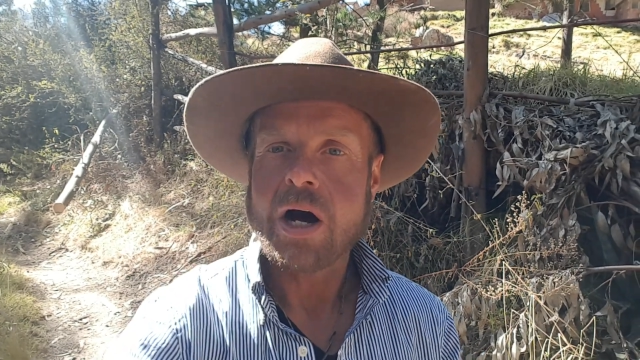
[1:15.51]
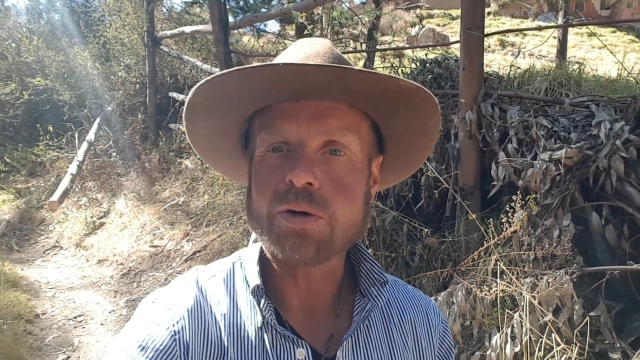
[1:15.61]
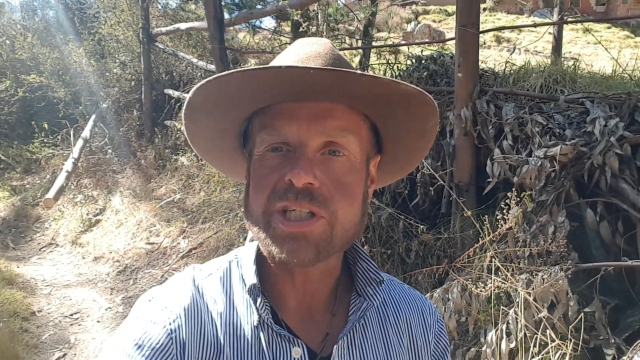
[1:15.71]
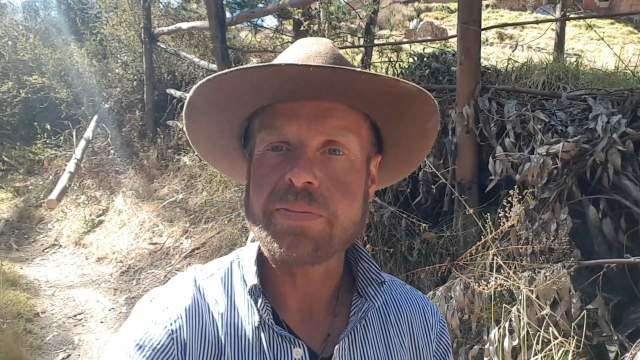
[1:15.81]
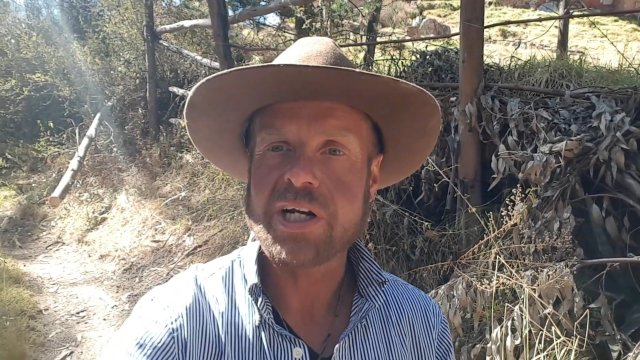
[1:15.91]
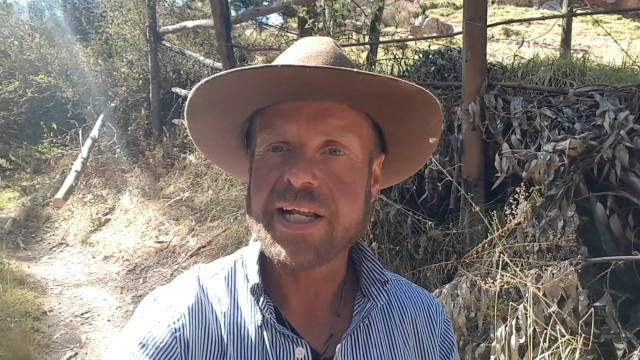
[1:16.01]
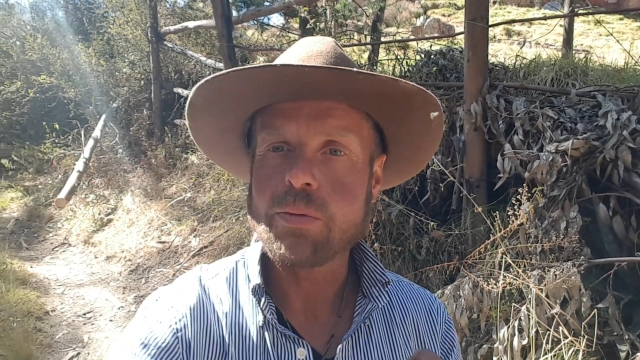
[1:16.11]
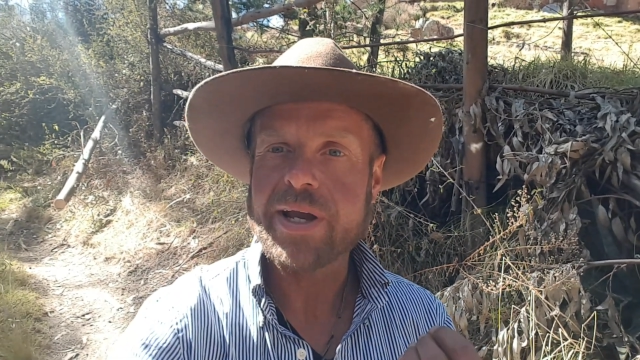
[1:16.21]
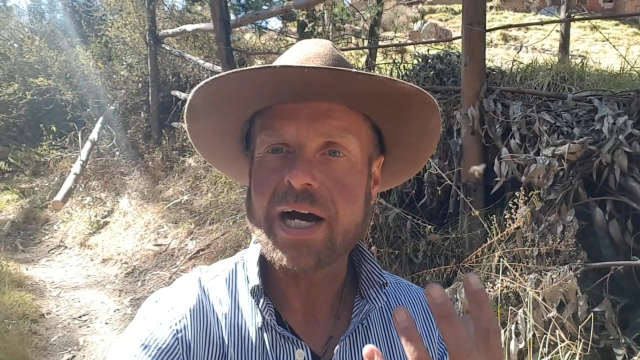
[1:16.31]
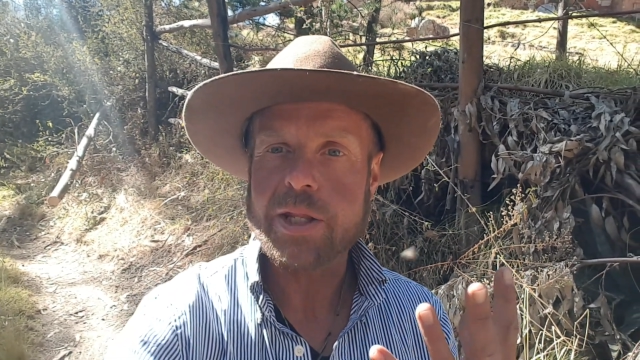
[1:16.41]
Ultimately,
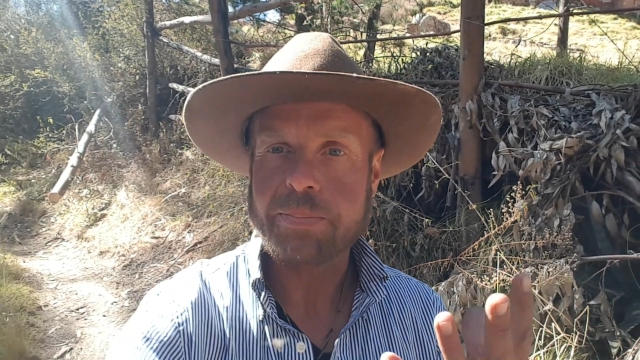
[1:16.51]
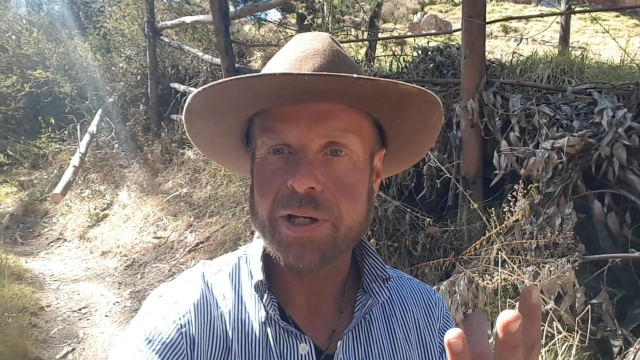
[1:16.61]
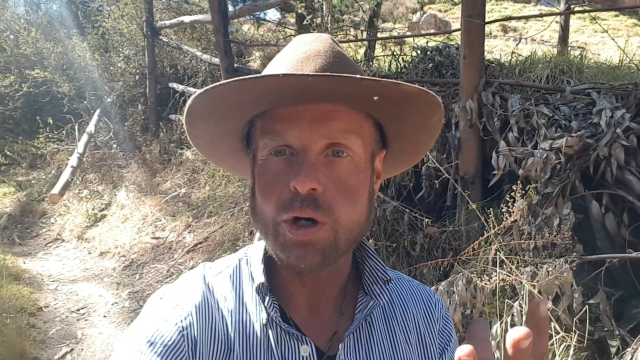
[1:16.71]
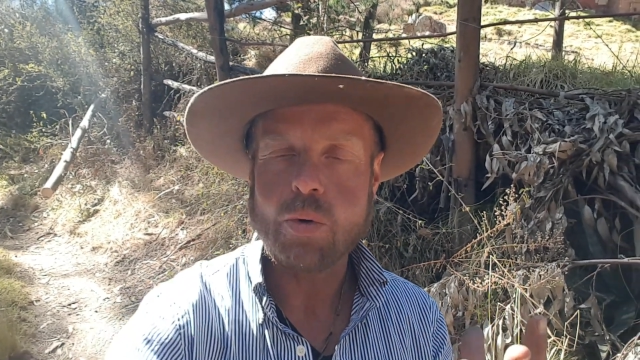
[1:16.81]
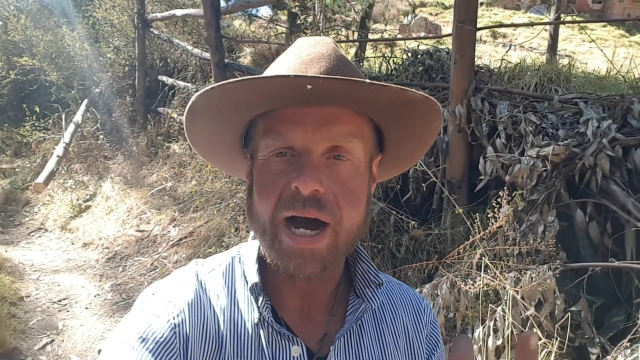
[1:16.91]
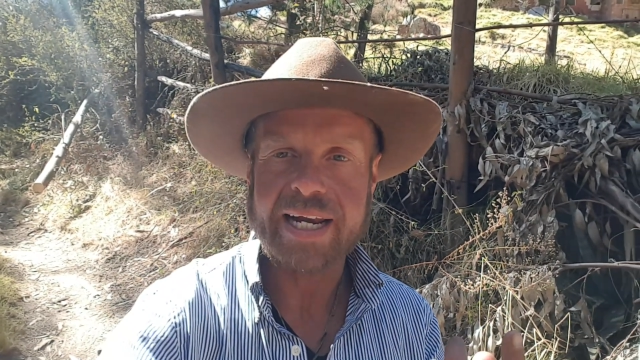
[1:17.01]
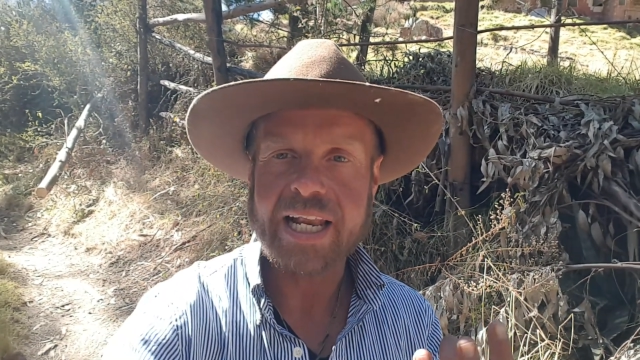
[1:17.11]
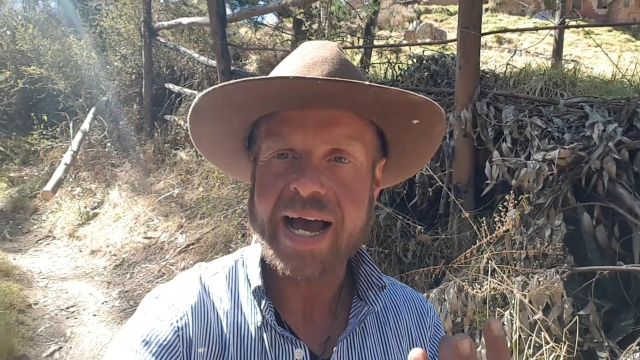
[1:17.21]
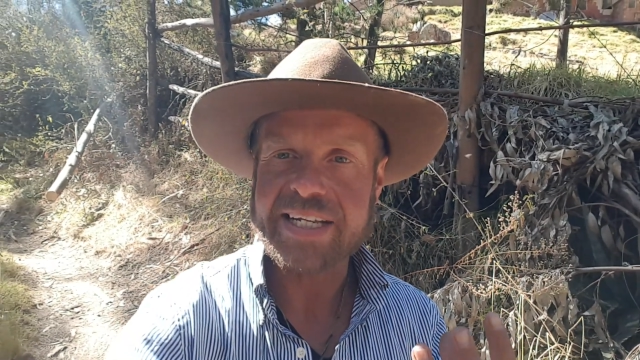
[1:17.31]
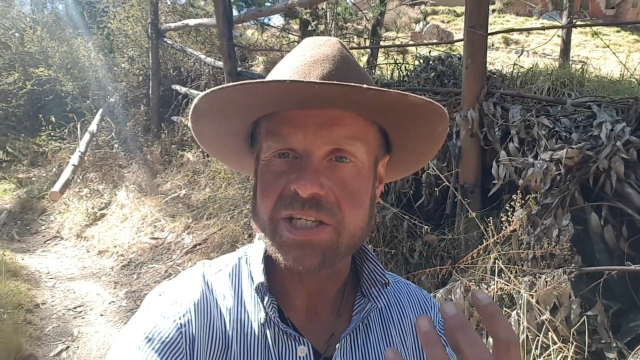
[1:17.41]
we are the pure white
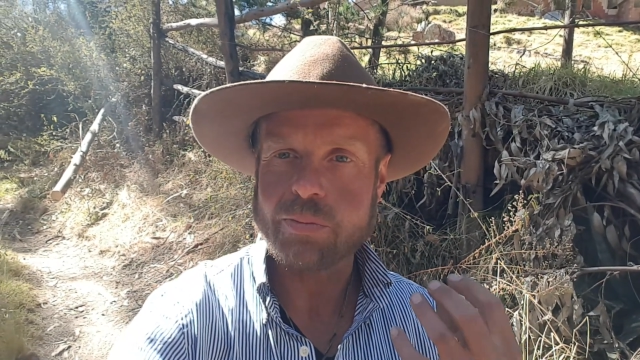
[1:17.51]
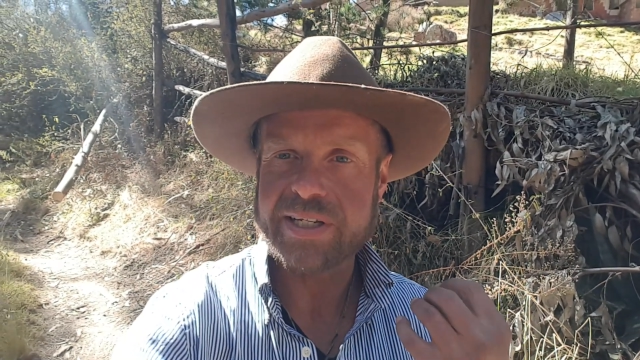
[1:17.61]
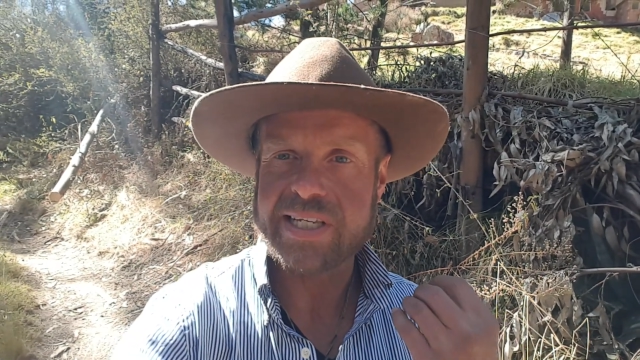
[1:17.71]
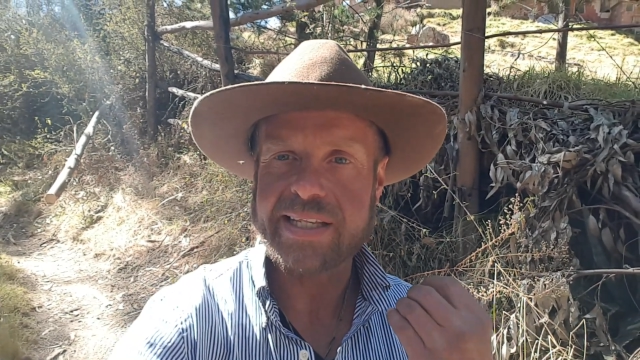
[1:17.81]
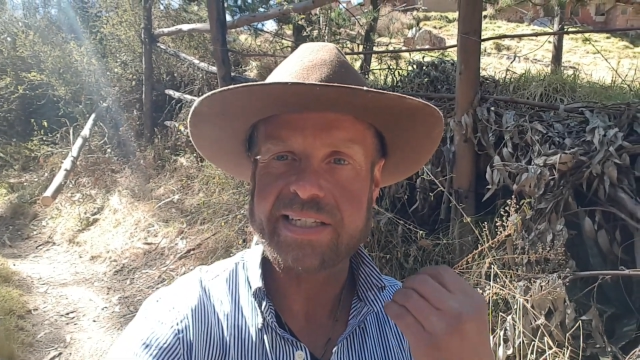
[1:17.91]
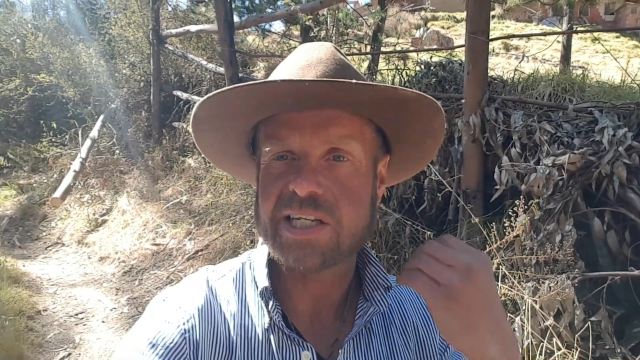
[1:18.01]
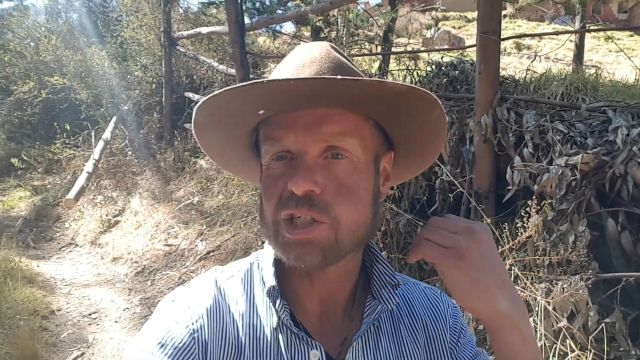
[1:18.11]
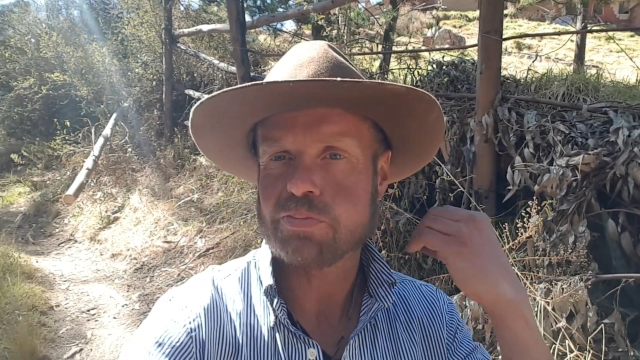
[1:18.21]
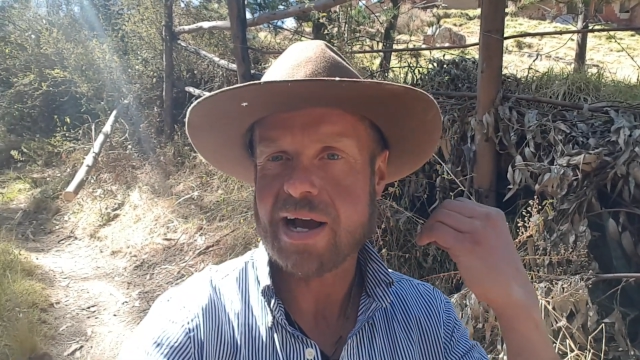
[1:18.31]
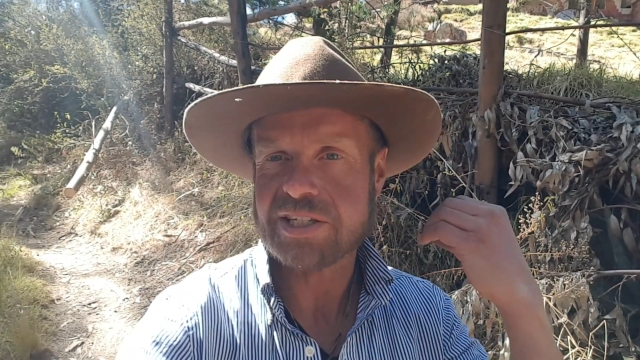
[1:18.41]
light, and we see this
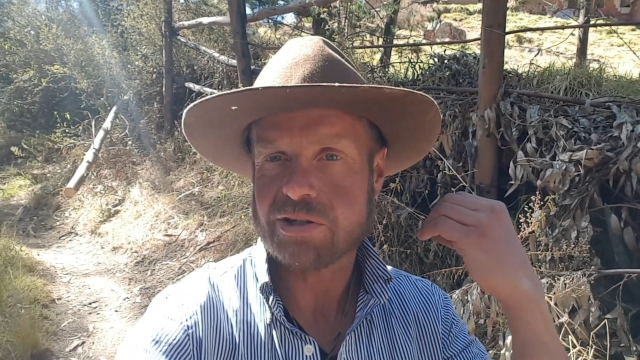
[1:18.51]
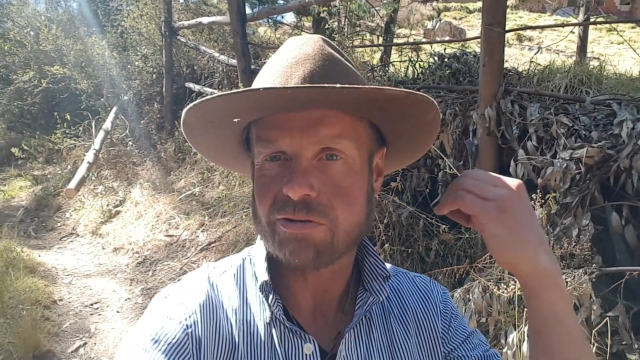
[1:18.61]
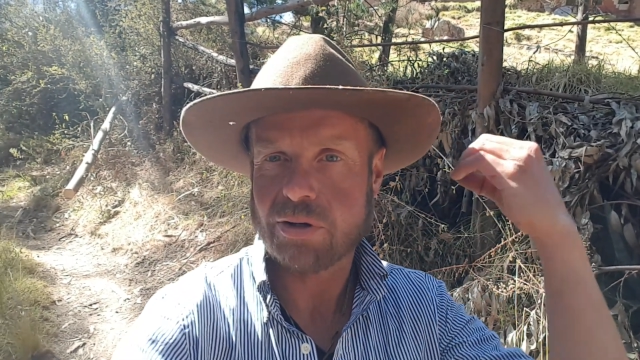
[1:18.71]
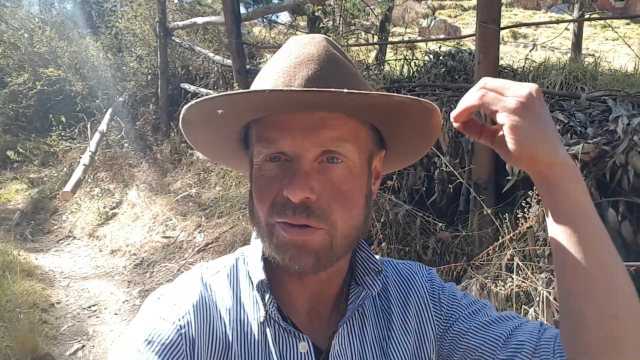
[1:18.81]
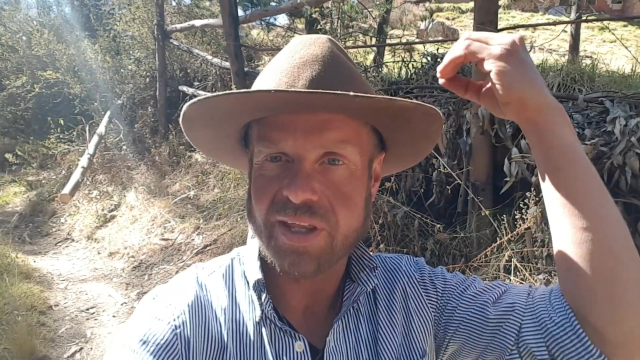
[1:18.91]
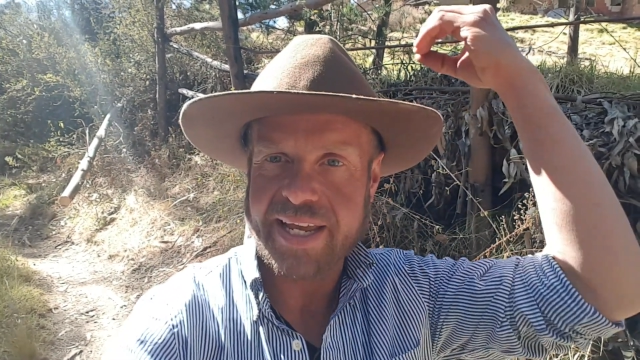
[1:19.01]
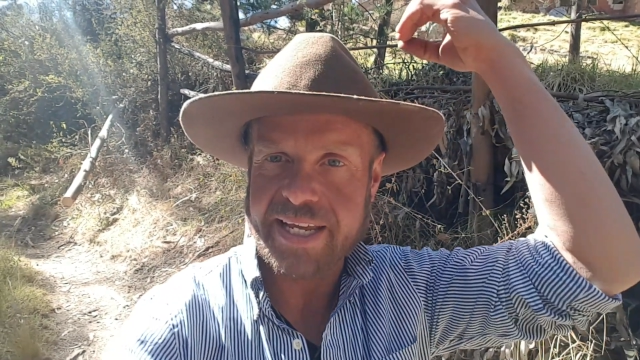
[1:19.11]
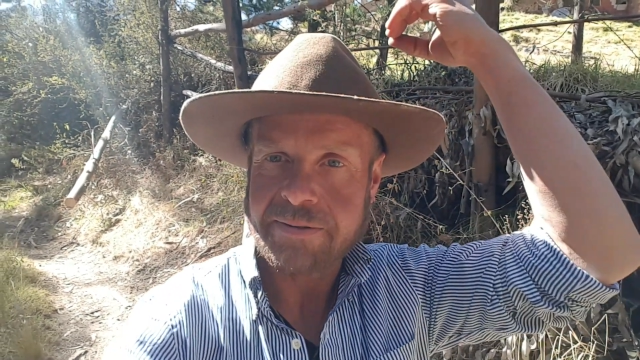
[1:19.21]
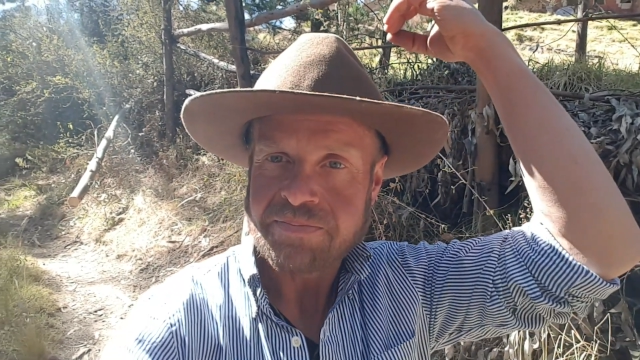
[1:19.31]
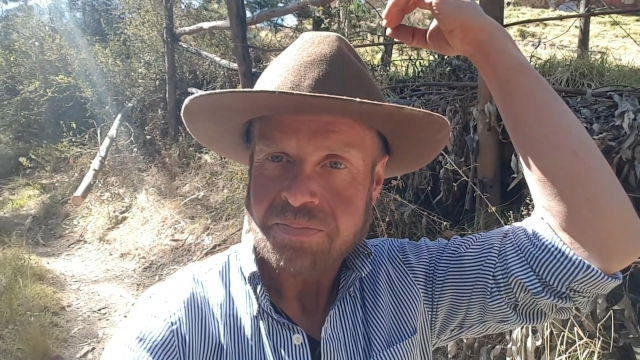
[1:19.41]
expressed through the